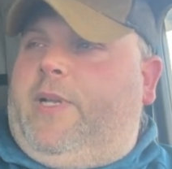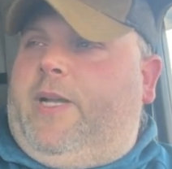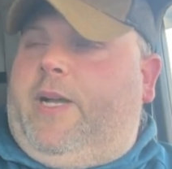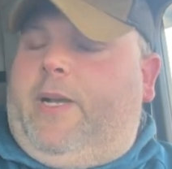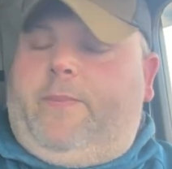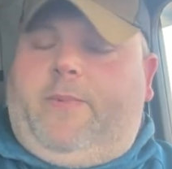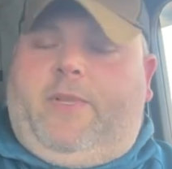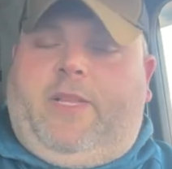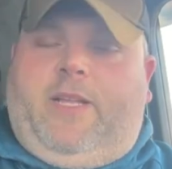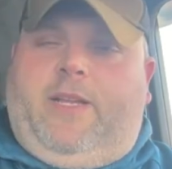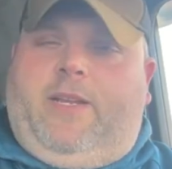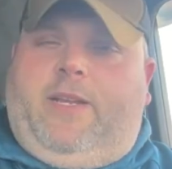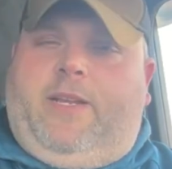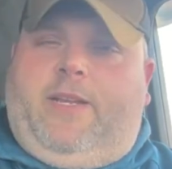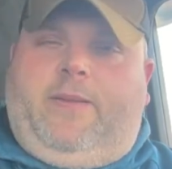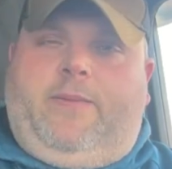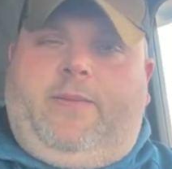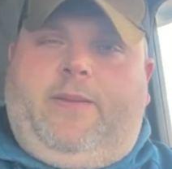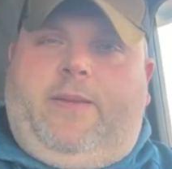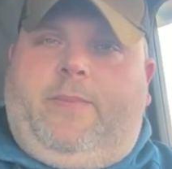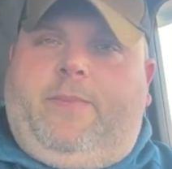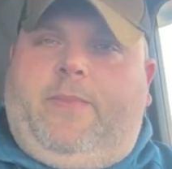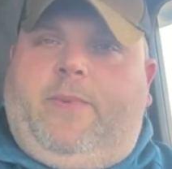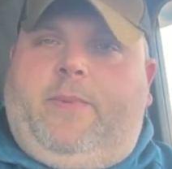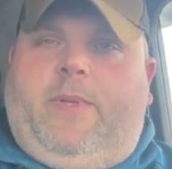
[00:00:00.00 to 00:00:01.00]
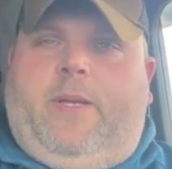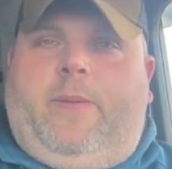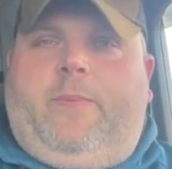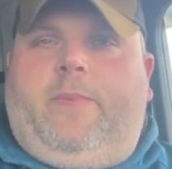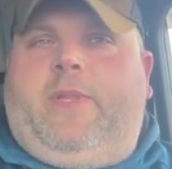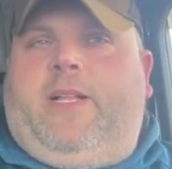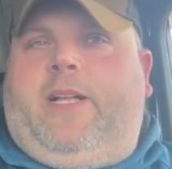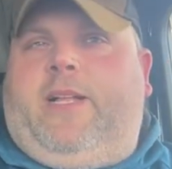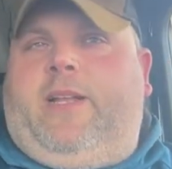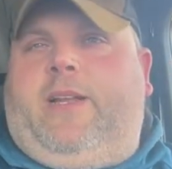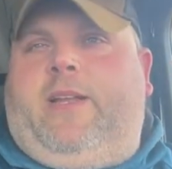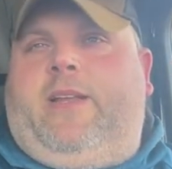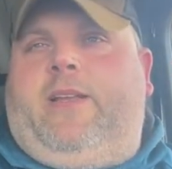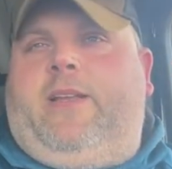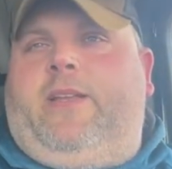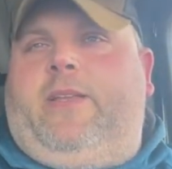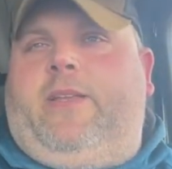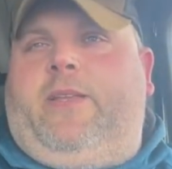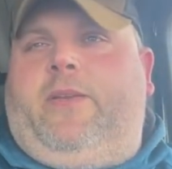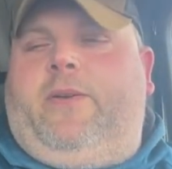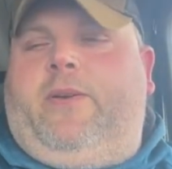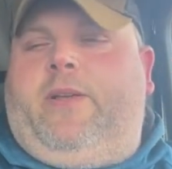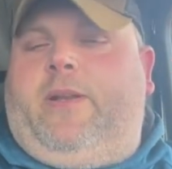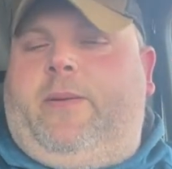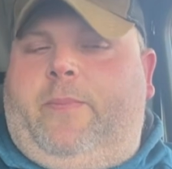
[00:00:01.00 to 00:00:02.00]
glad I didn't
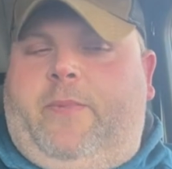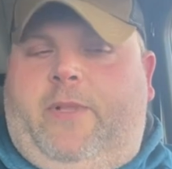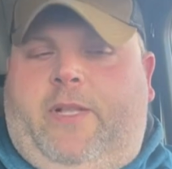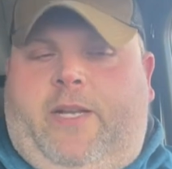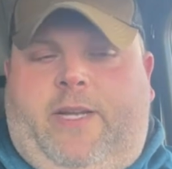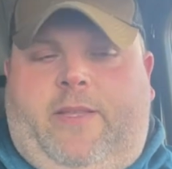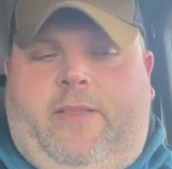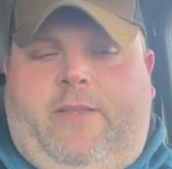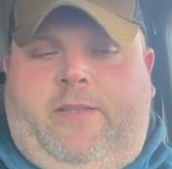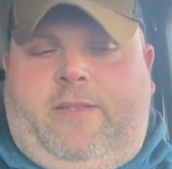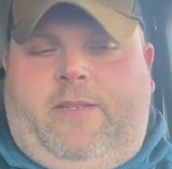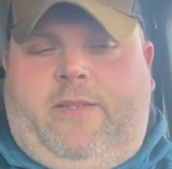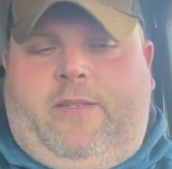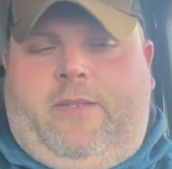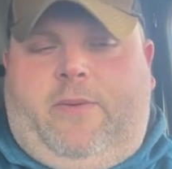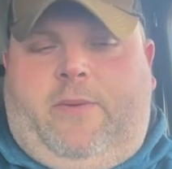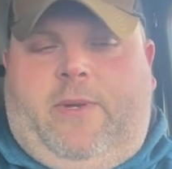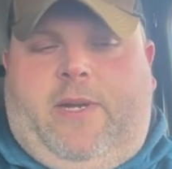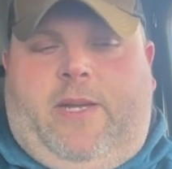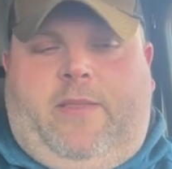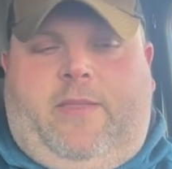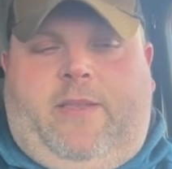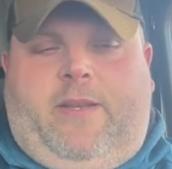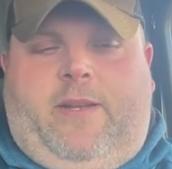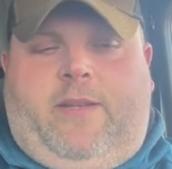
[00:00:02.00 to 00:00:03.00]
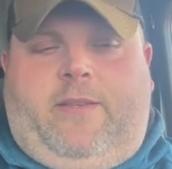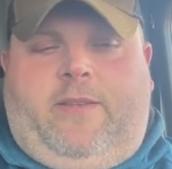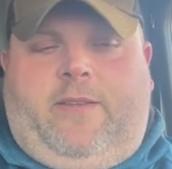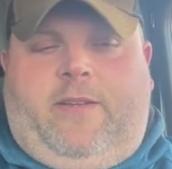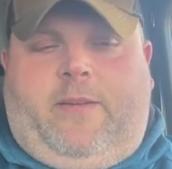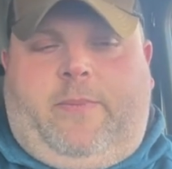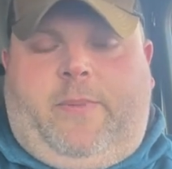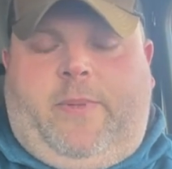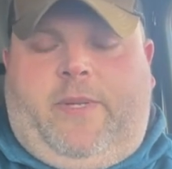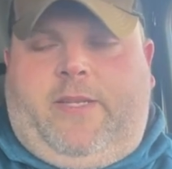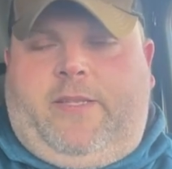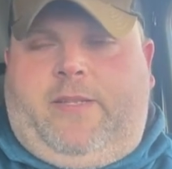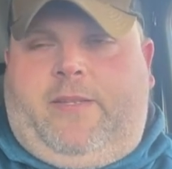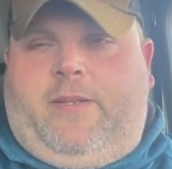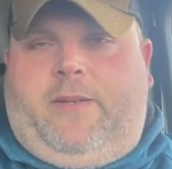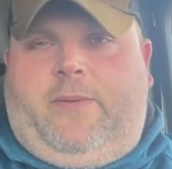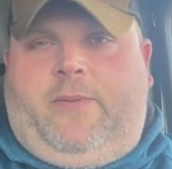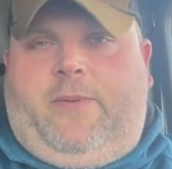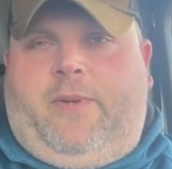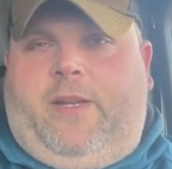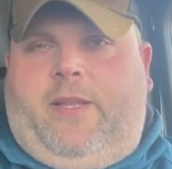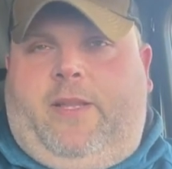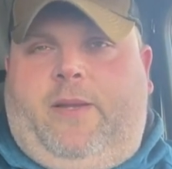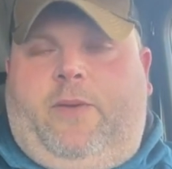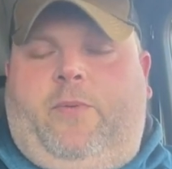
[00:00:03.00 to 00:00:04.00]
do it. I'm glad this is the route that I took, because they're
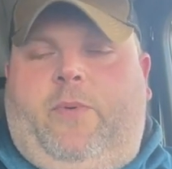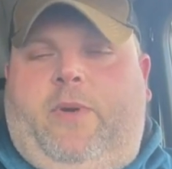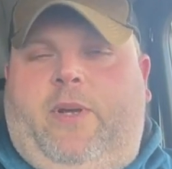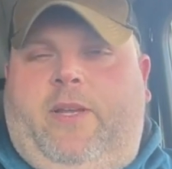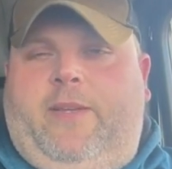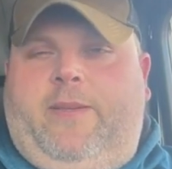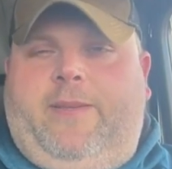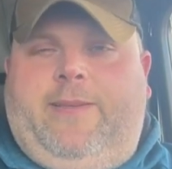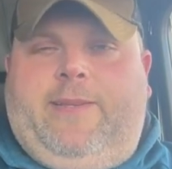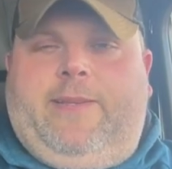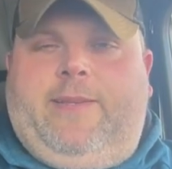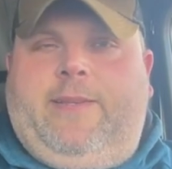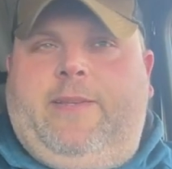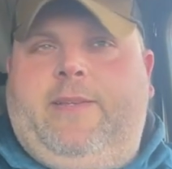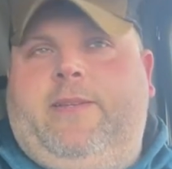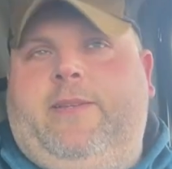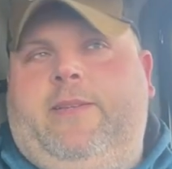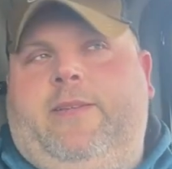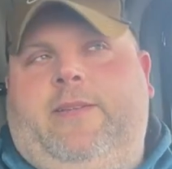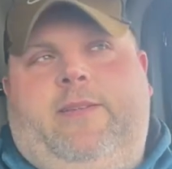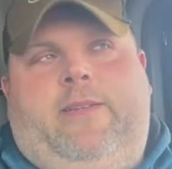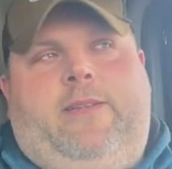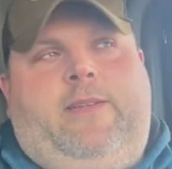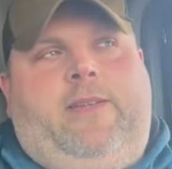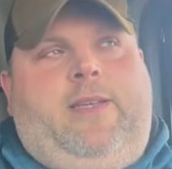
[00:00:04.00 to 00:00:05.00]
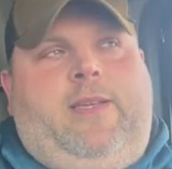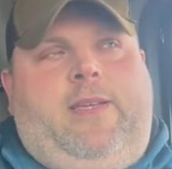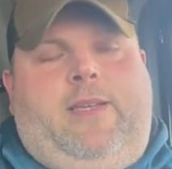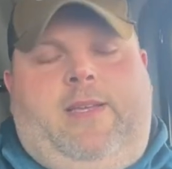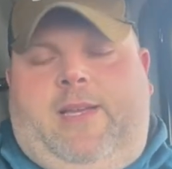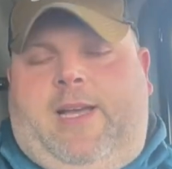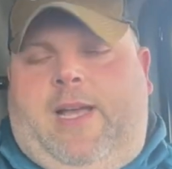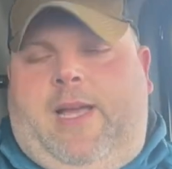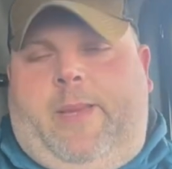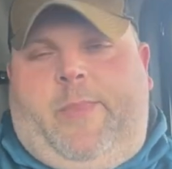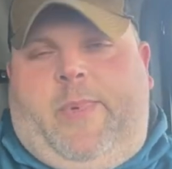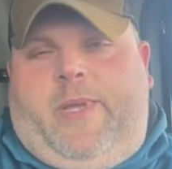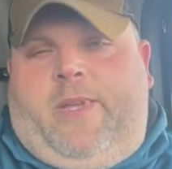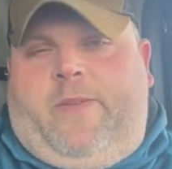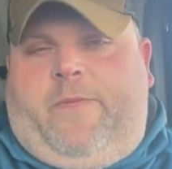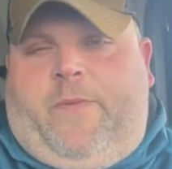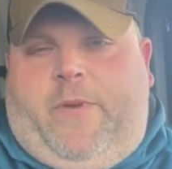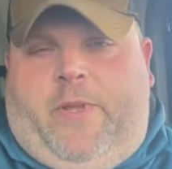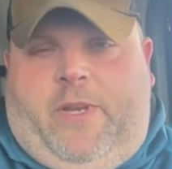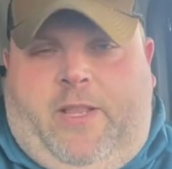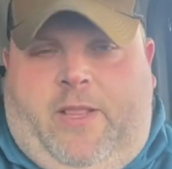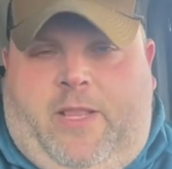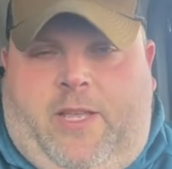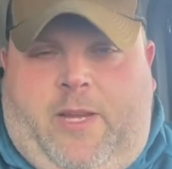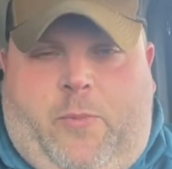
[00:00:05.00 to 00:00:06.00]
really I make
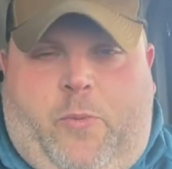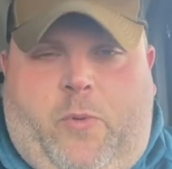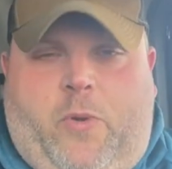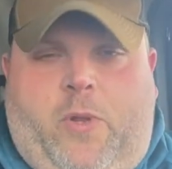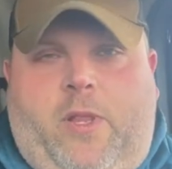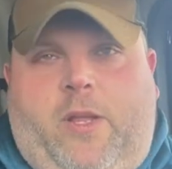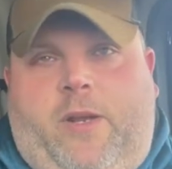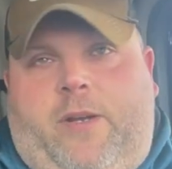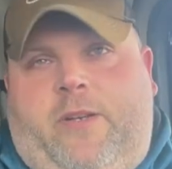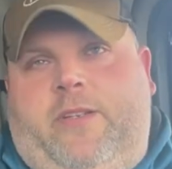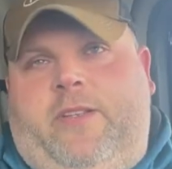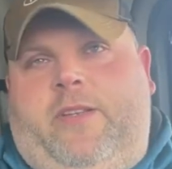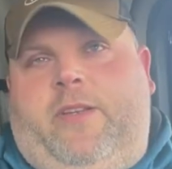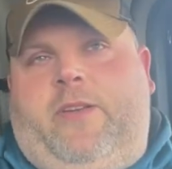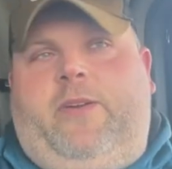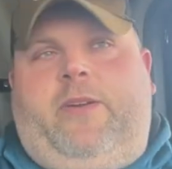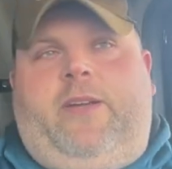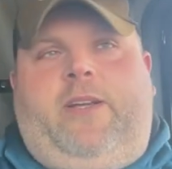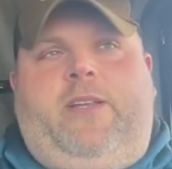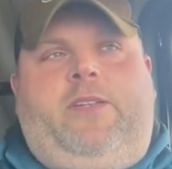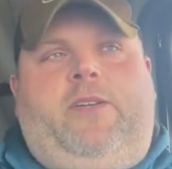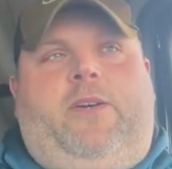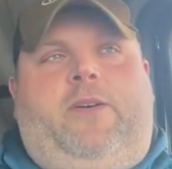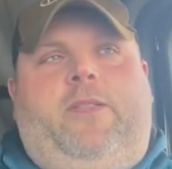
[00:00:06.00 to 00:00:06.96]
fun of liberal arts degrees all